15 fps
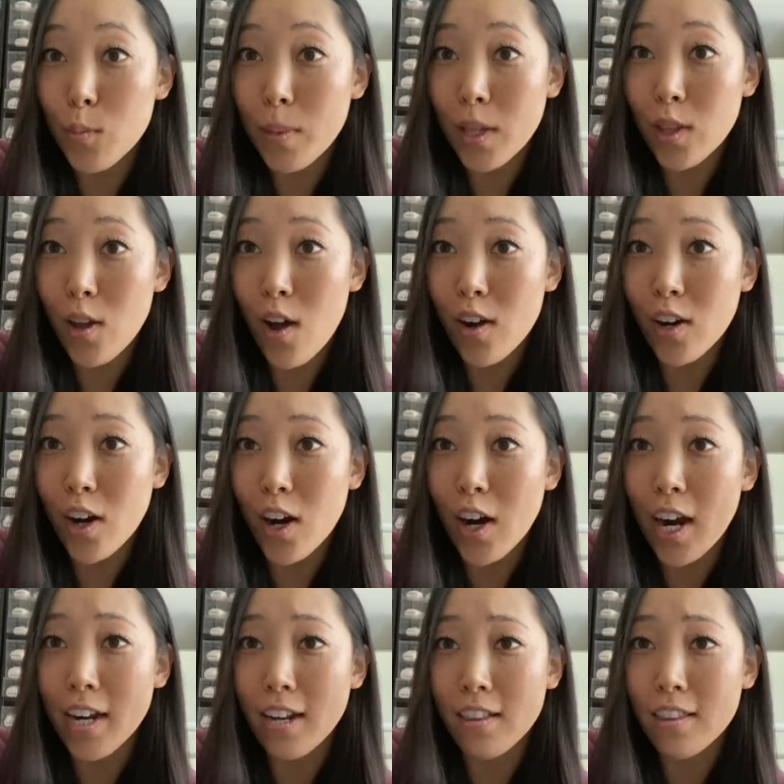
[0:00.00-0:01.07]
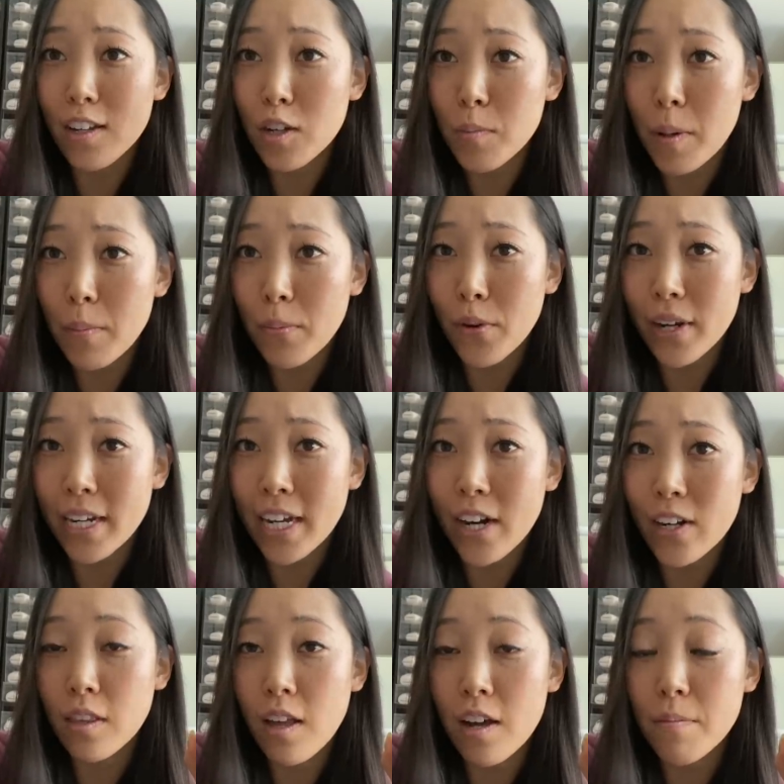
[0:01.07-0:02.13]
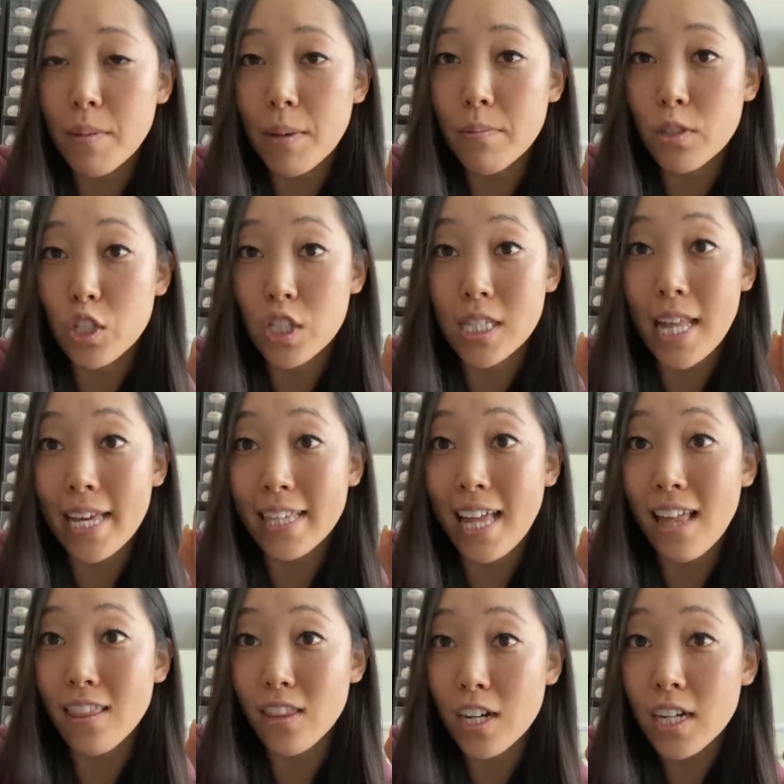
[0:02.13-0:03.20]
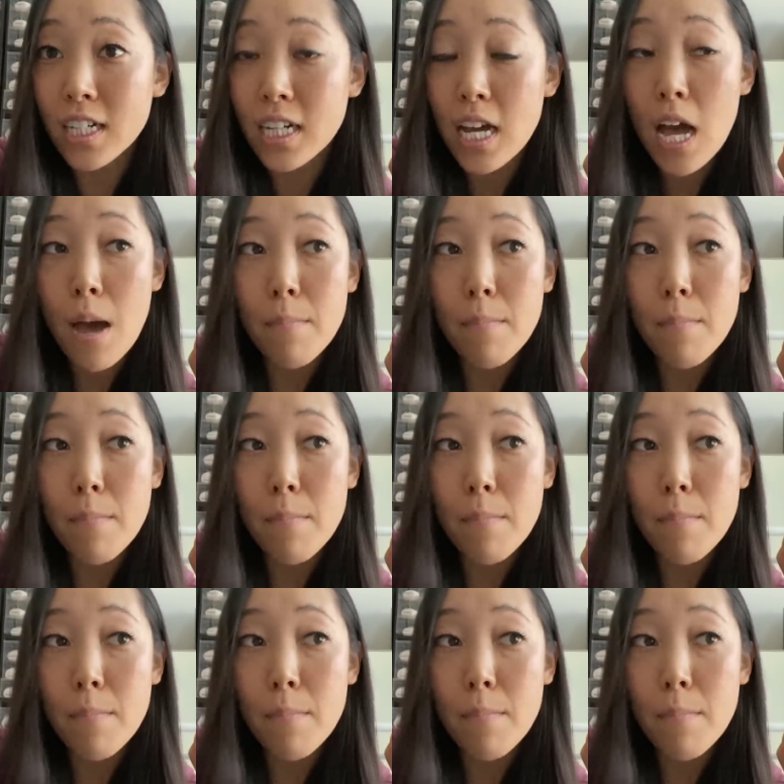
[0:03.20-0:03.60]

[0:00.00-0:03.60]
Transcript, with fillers: bit longer and a little bit prettier. A lot of people just like that look.